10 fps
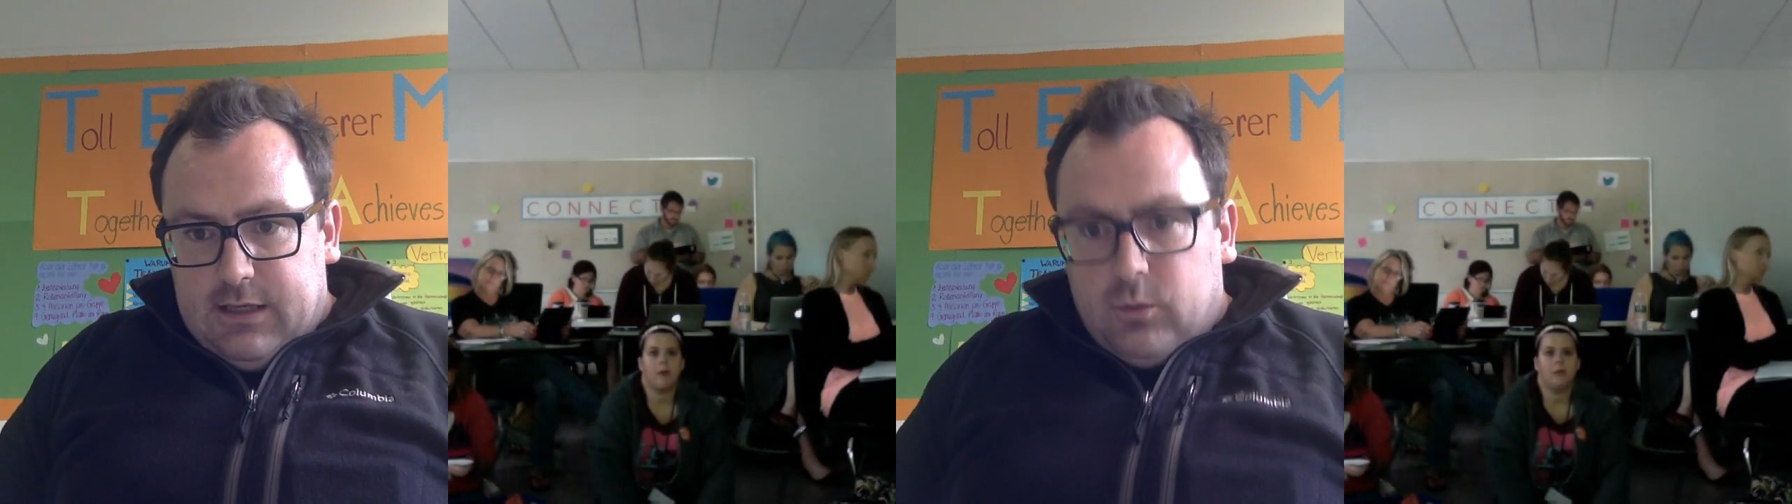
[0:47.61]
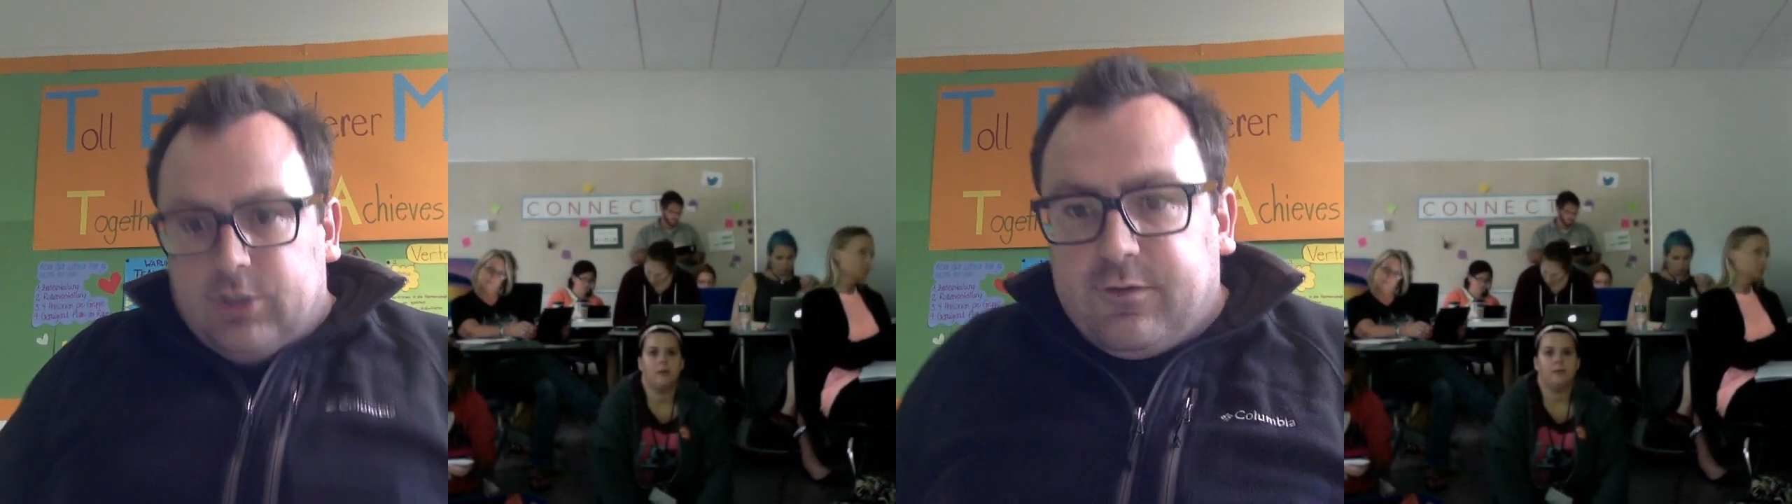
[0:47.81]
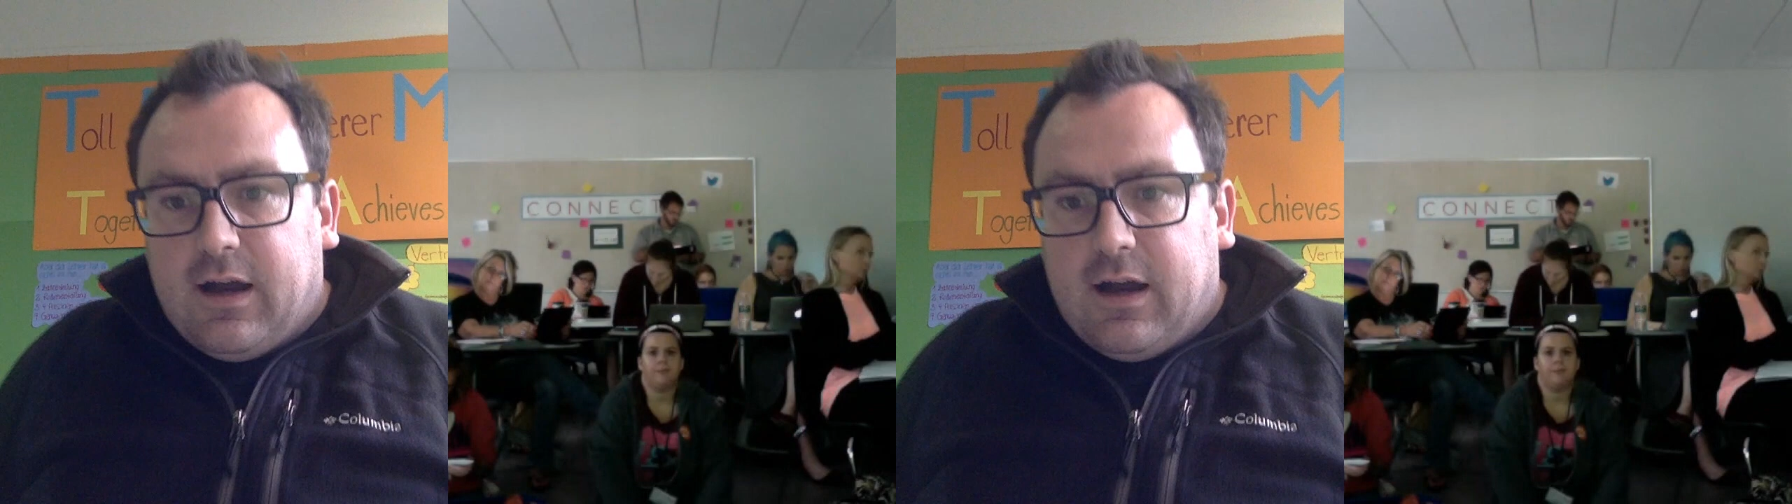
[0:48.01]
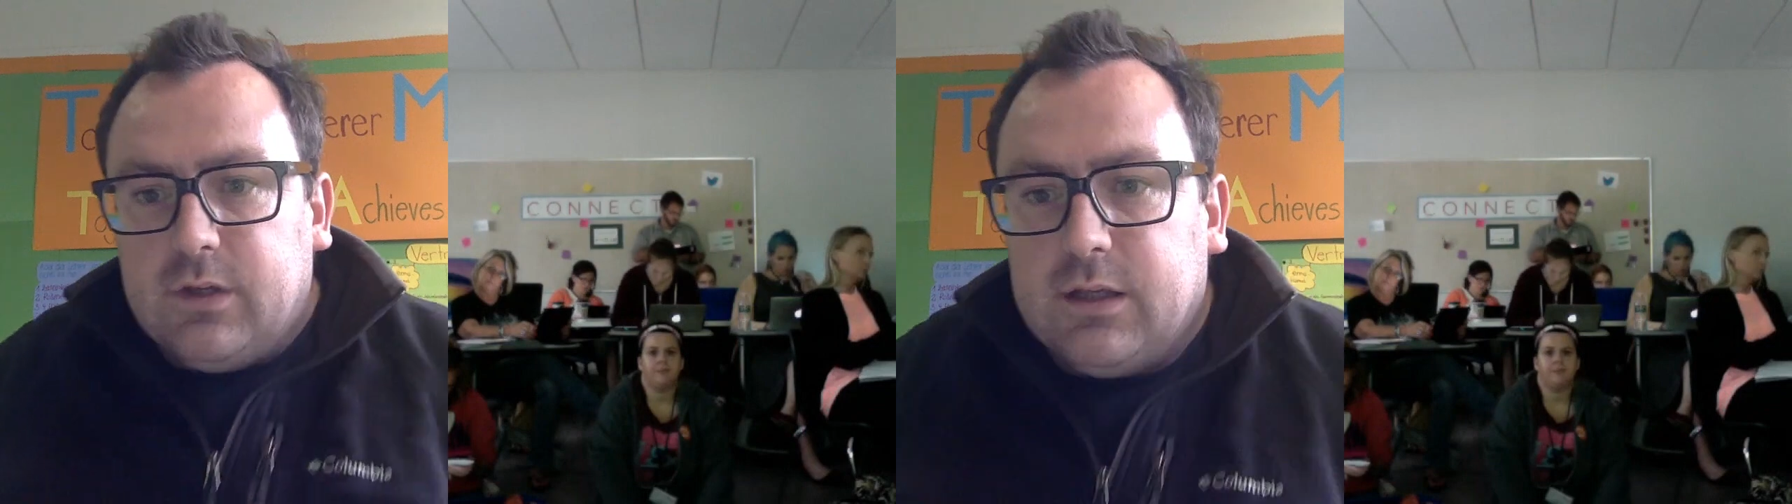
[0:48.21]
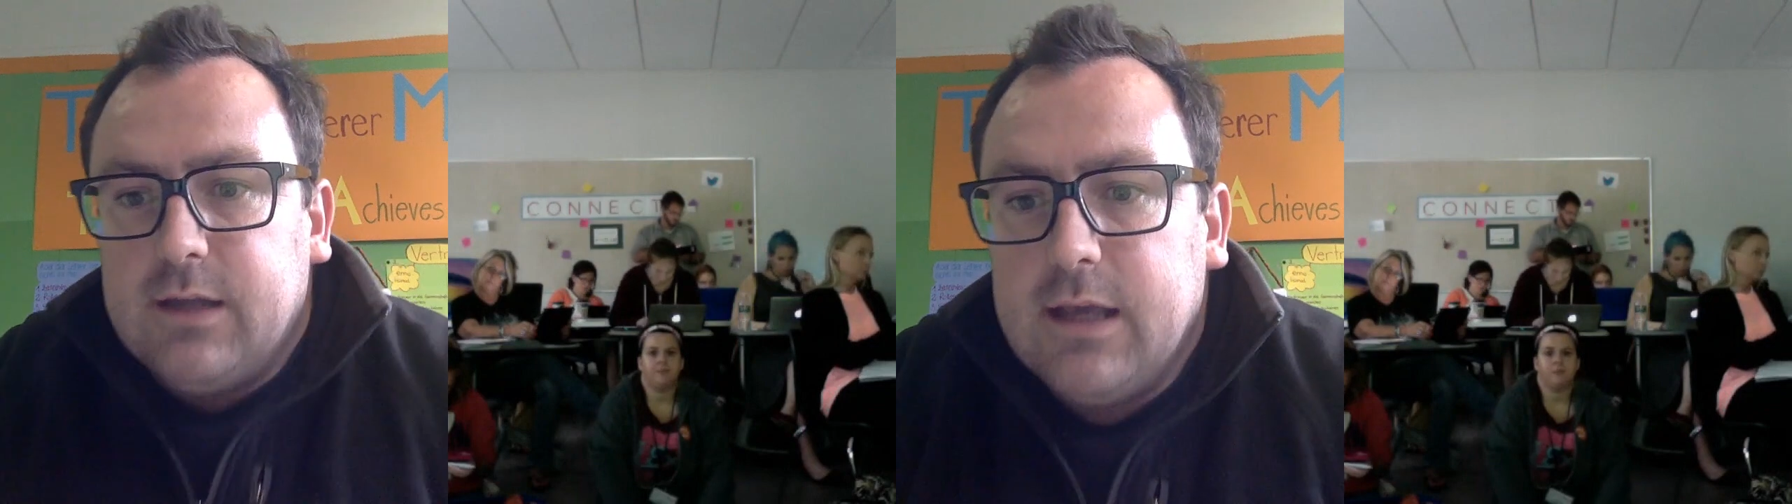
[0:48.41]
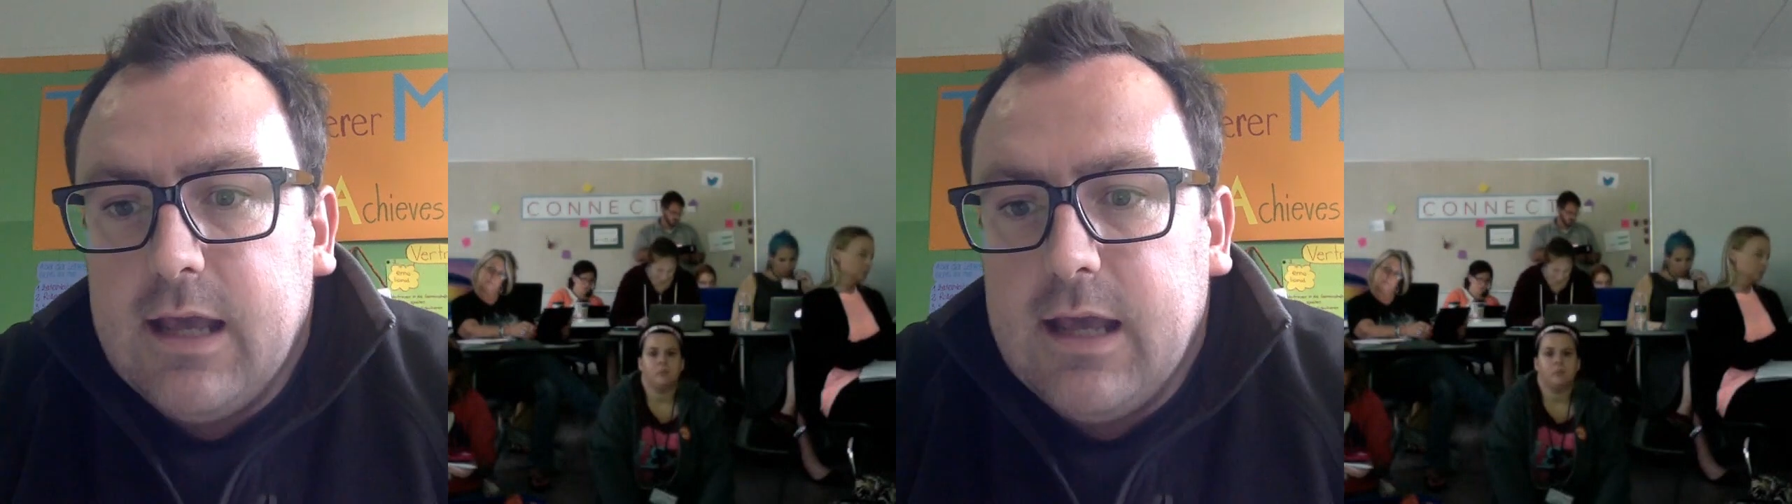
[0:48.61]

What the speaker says: which found that